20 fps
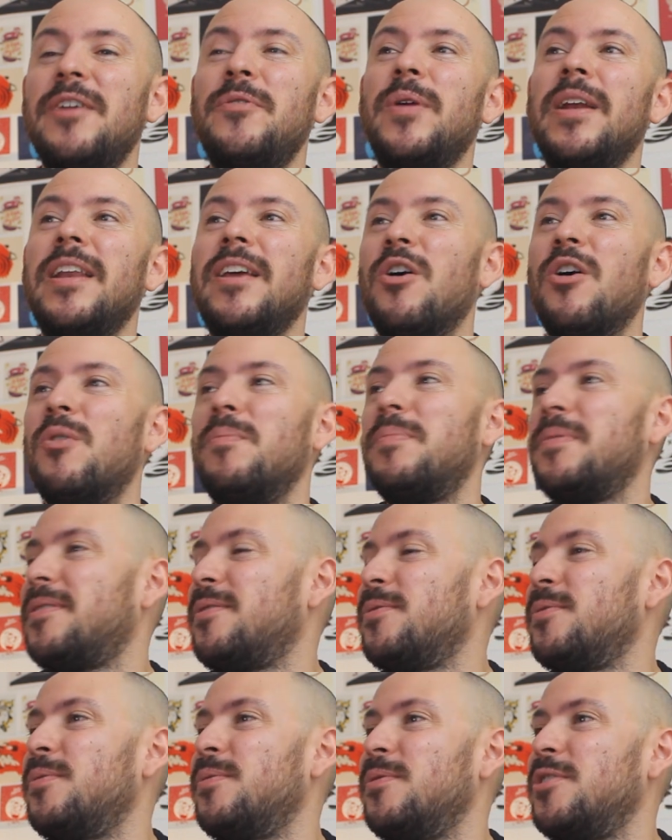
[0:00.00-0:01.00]
really hope
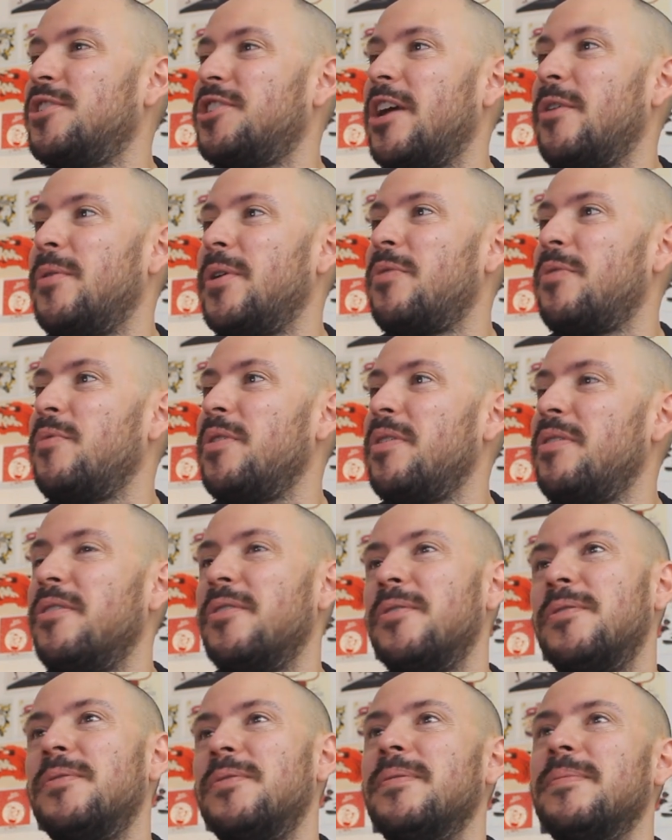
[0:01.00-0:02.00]
to share it with
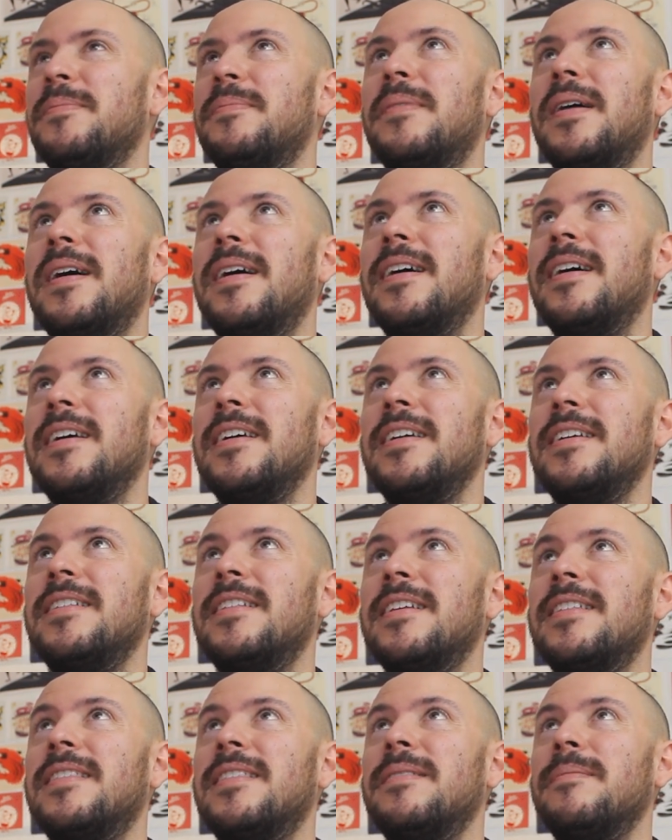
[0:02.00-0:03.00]
you by
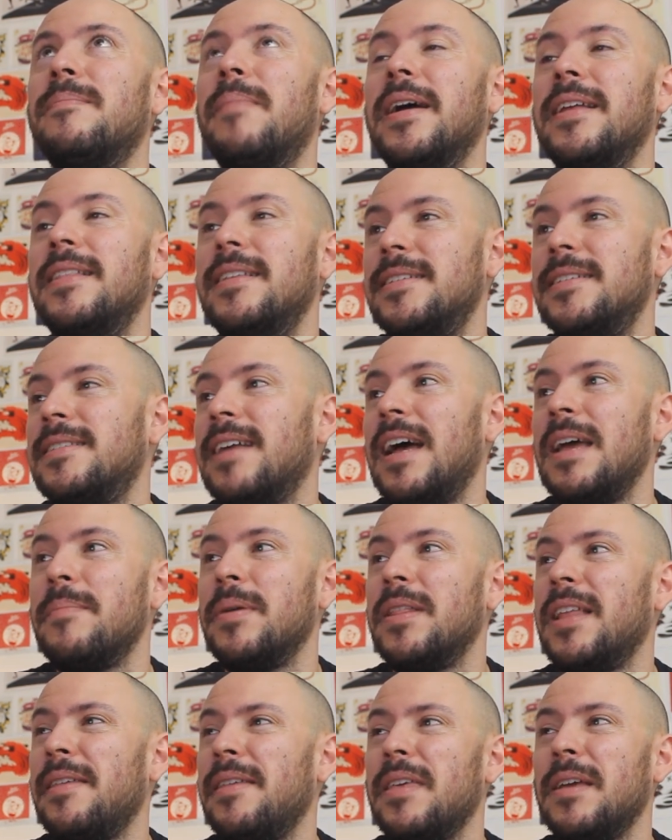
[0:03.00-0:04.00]
the, by this time,
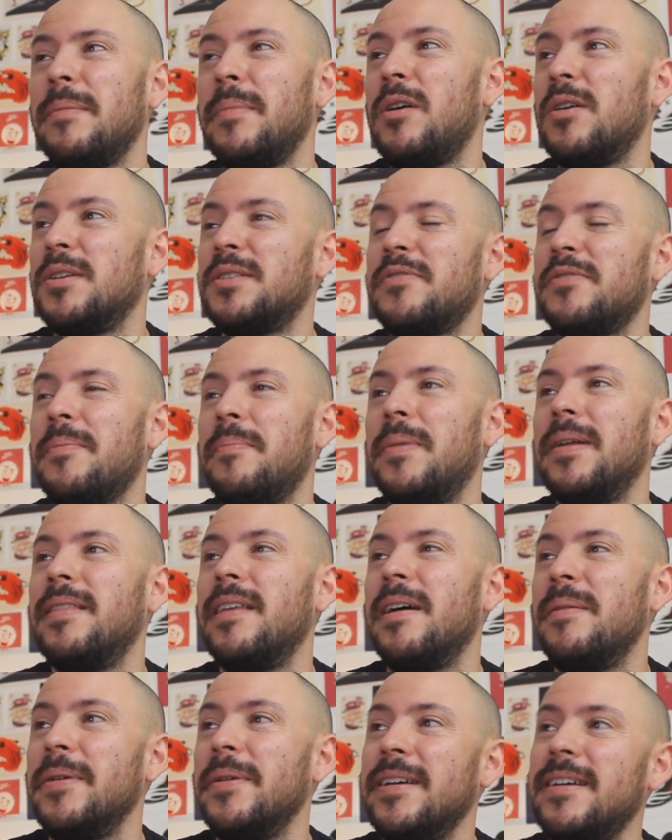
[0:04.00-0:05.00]
but I think because of the
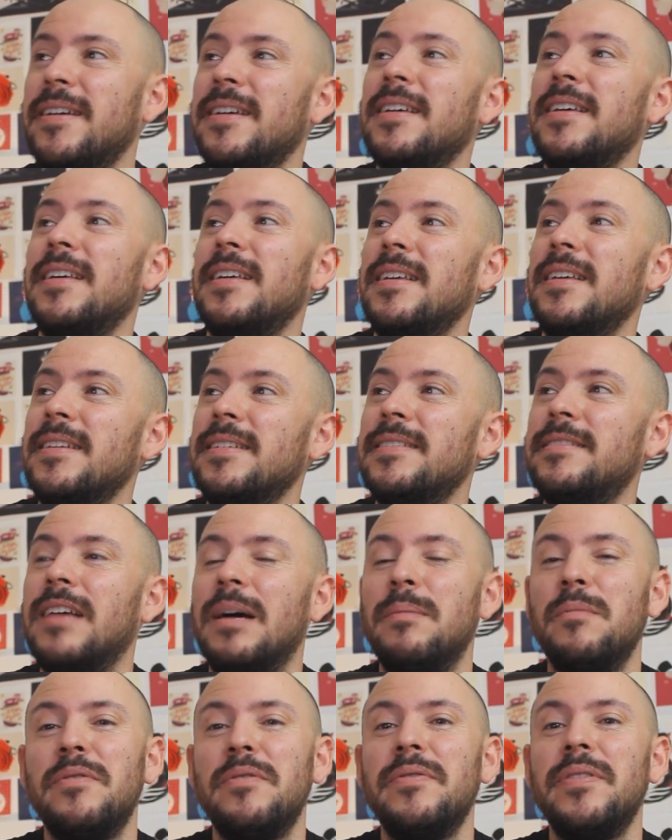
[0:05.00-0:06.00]
pandemic,
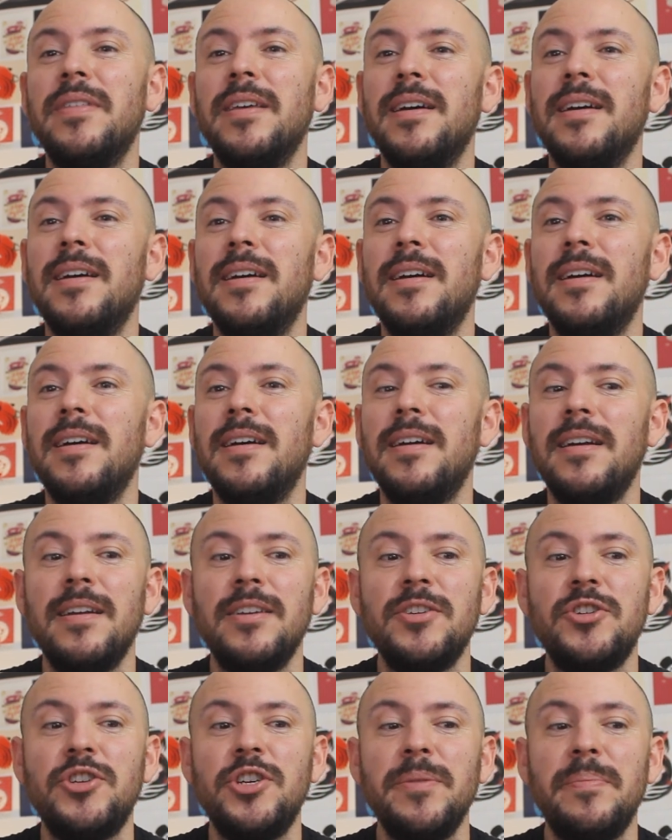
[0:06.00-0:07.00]
some of the
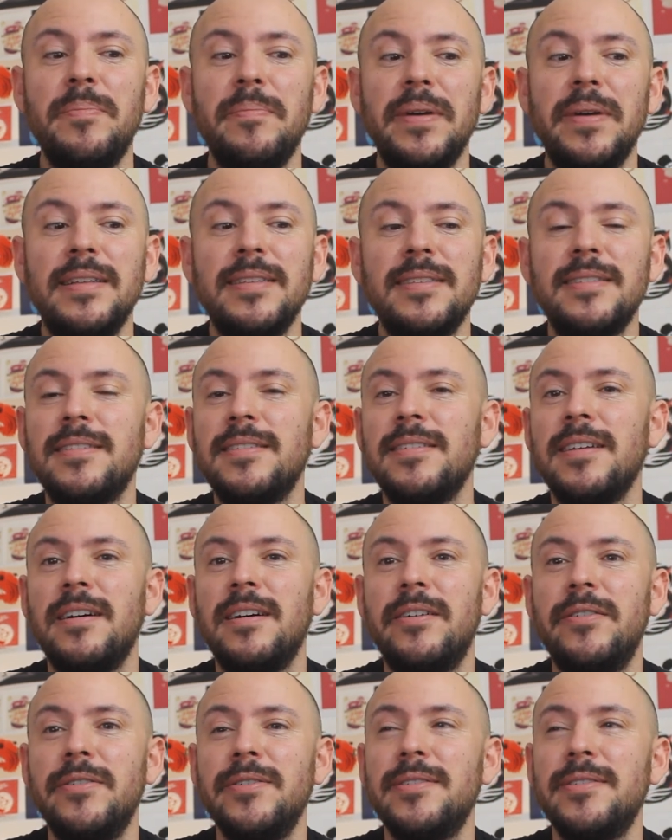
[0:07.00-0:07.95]
shipments are